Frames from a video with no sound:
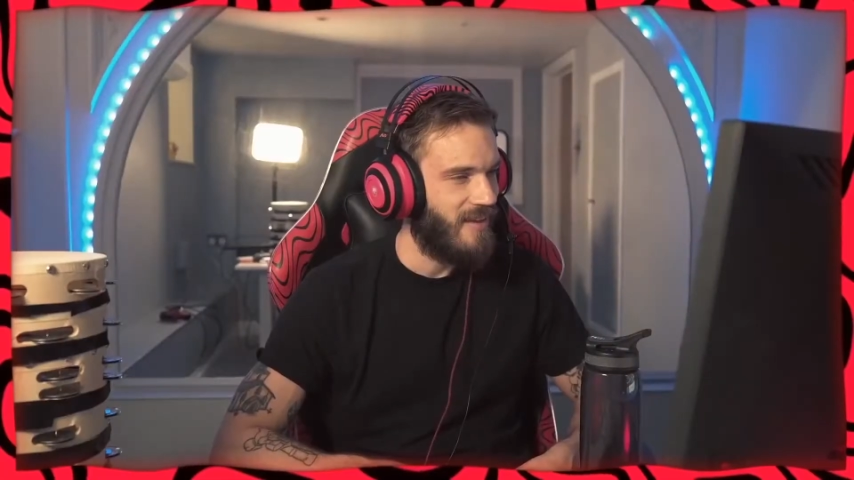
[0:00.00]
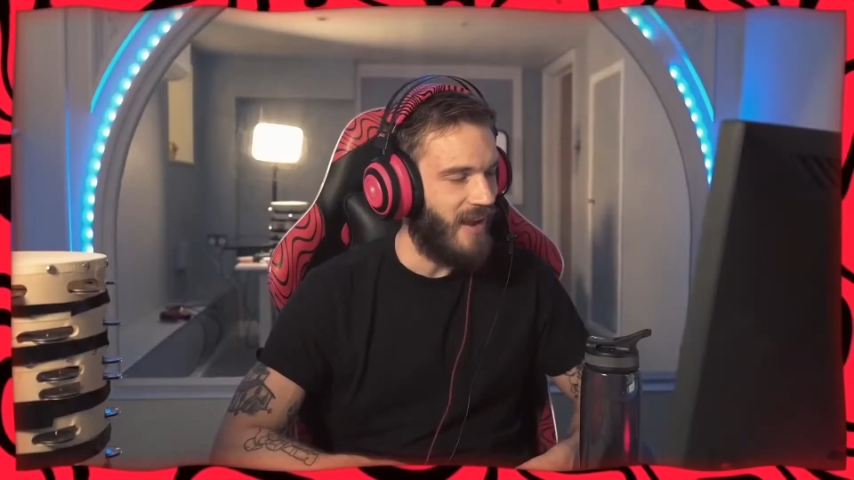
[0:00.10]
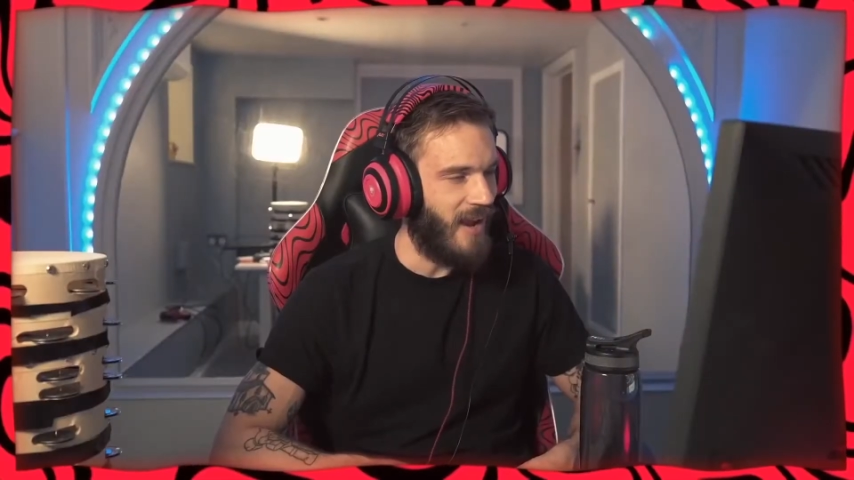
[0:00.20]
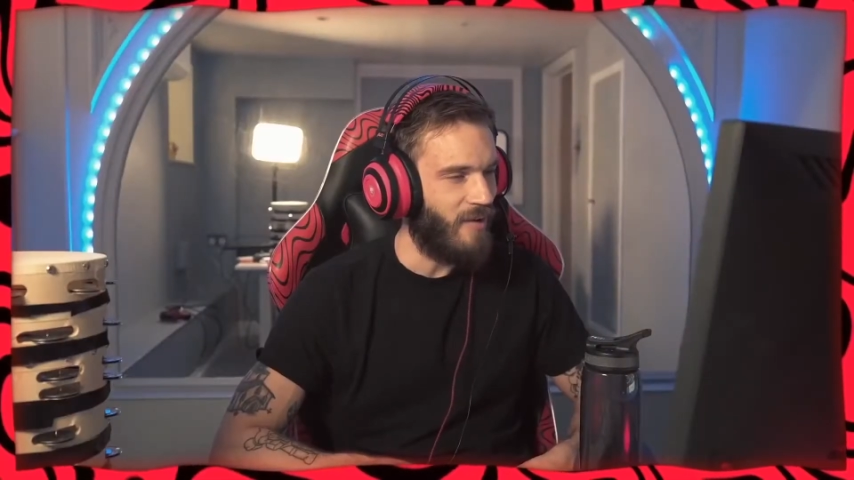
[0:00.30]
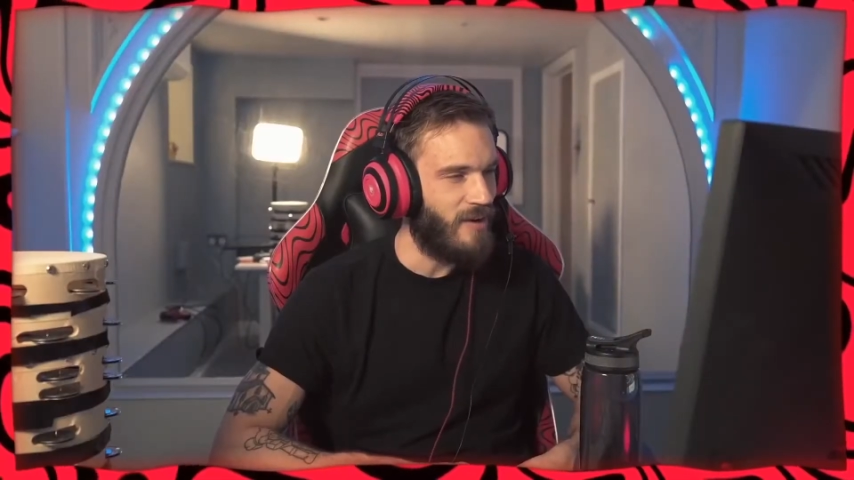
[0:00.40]

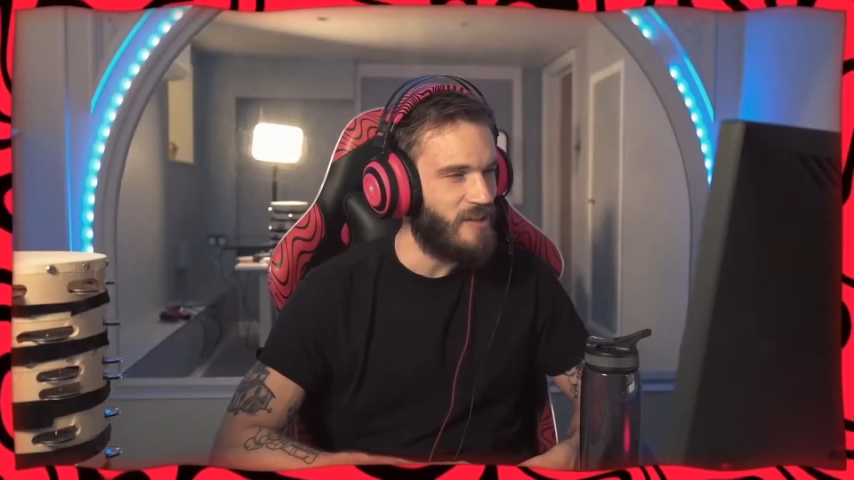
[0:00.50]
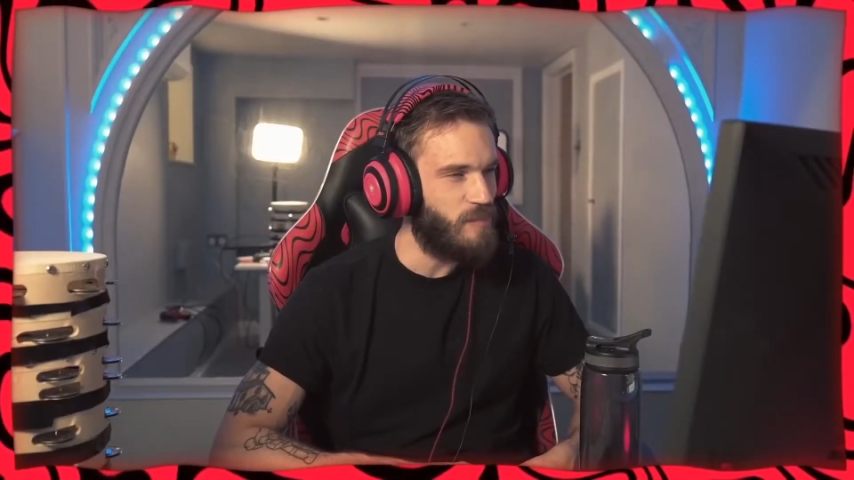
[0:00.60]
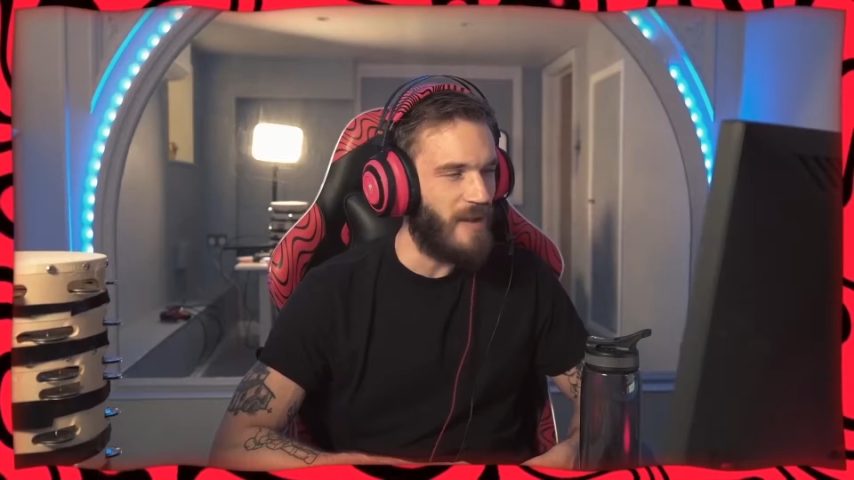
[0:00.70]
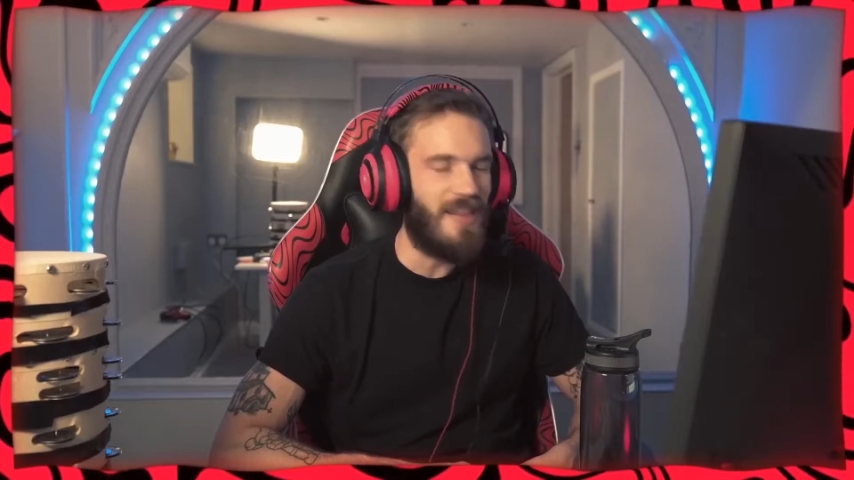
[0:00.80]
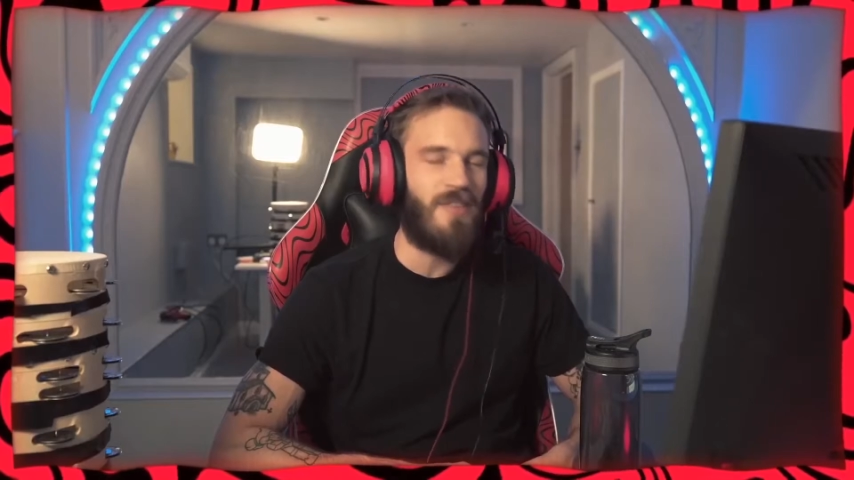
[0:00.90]
and I don't
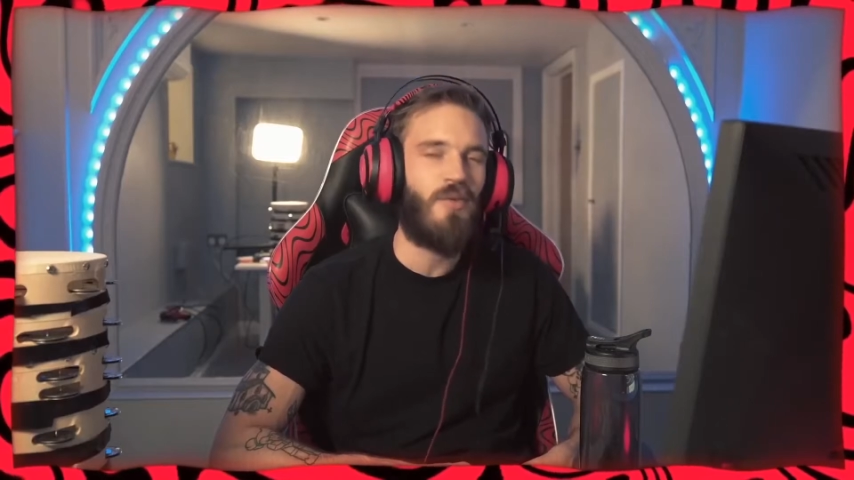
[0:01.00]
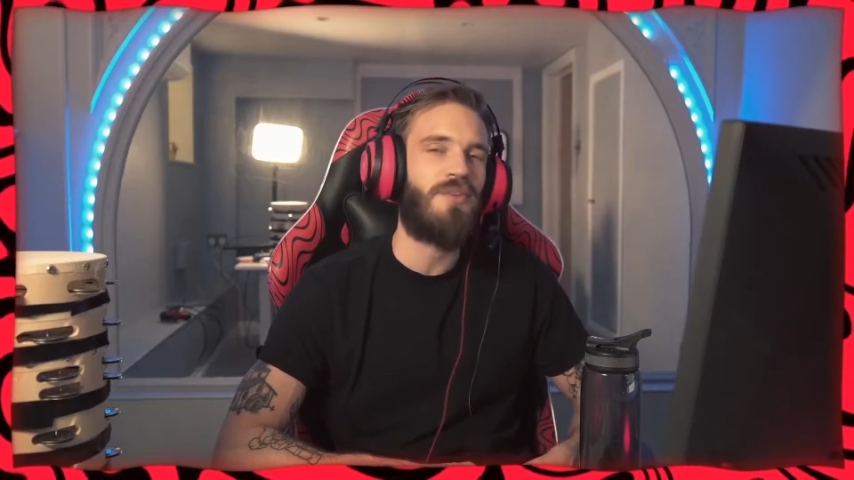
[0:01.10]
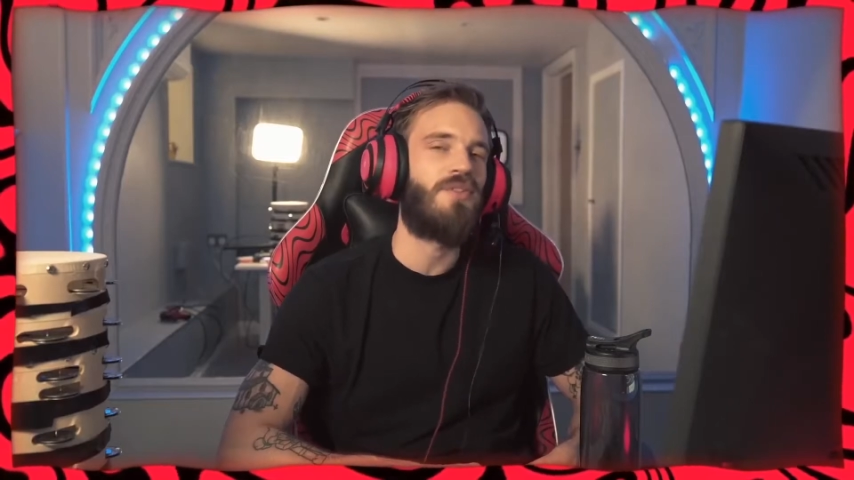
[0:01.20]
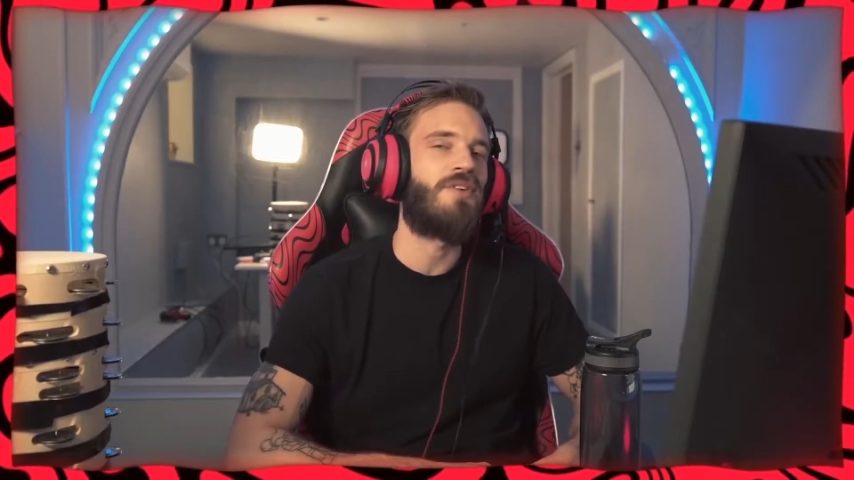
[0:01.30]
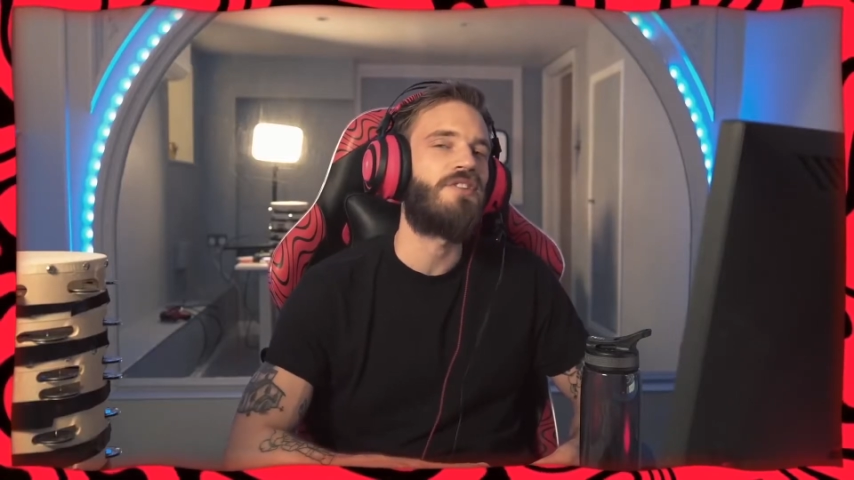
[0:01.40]
expect everyone
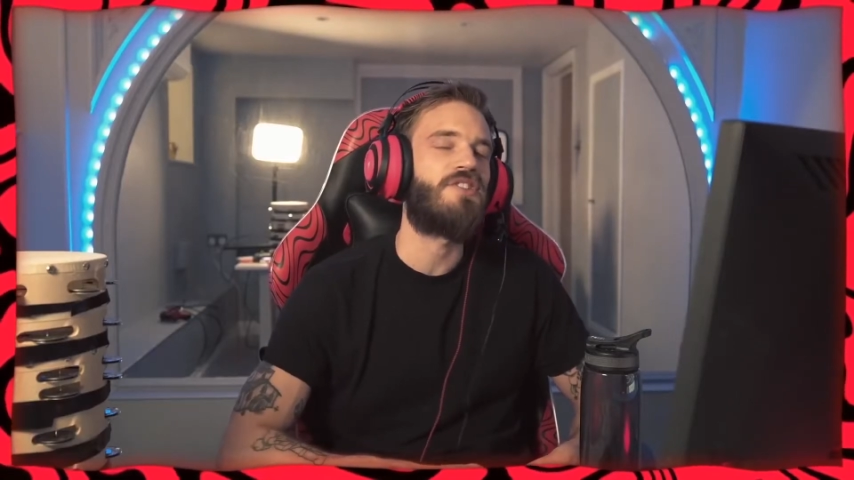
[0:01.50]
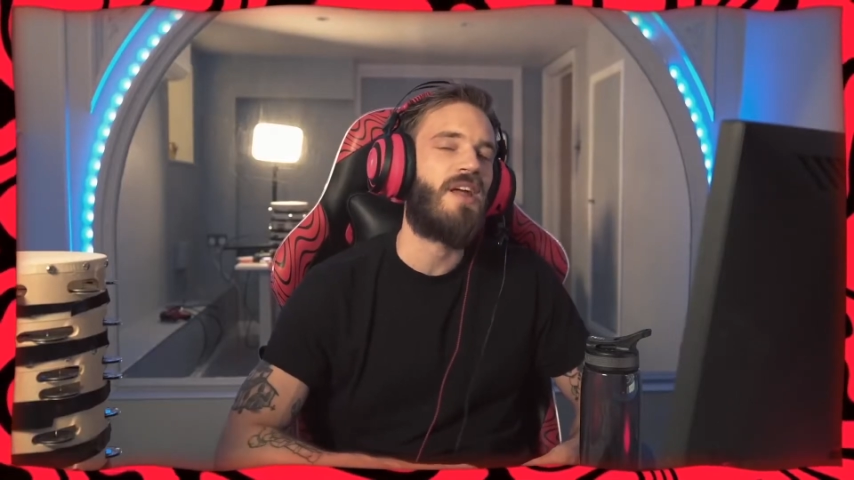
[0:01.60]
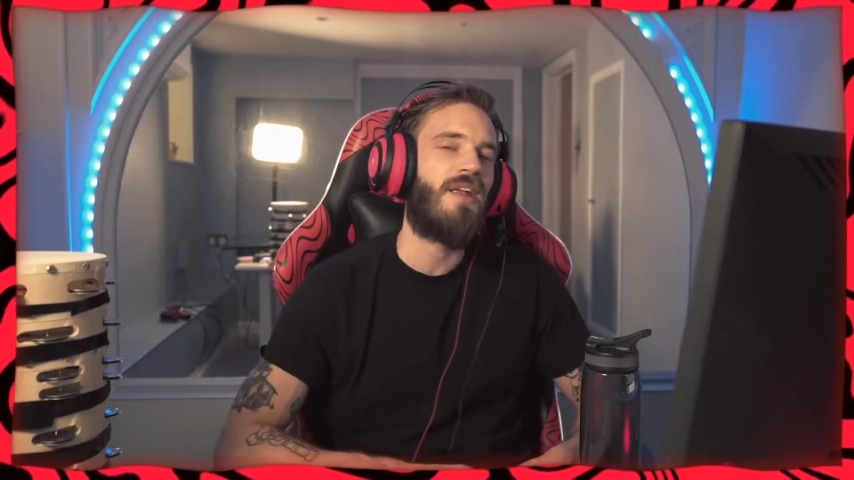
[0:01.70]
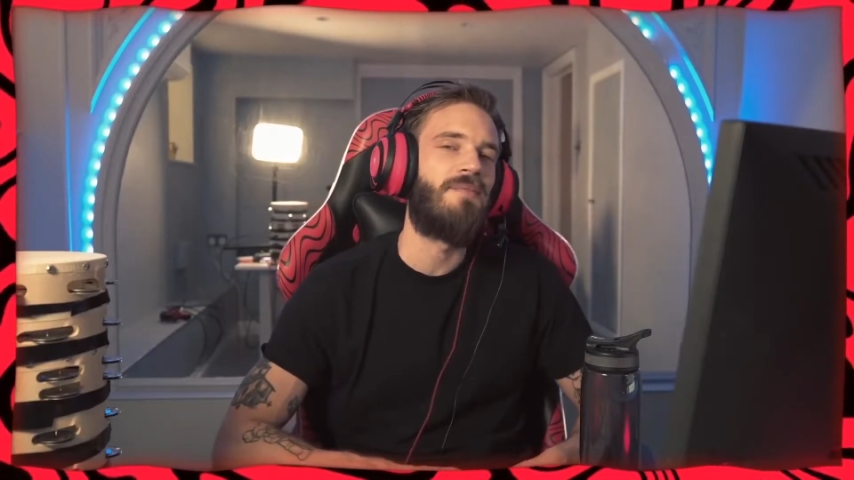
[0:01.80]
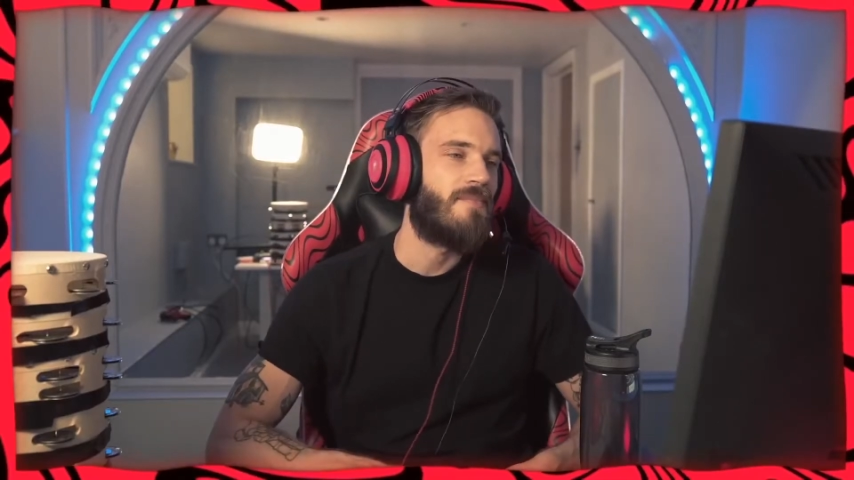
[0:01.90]
to
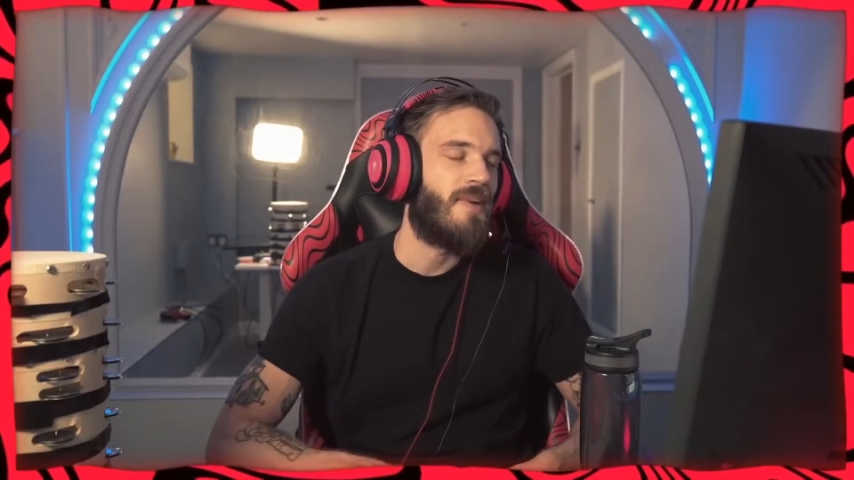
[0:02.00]
understand.